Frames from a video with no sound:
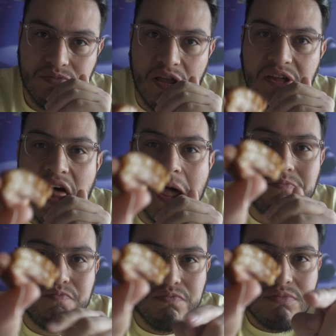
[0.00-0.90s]
Look at that.
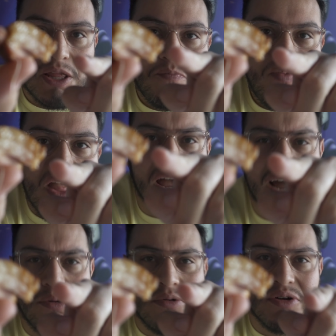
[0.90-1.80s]
I
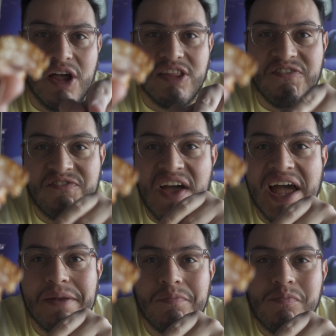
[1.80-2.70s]
got one with all the fat.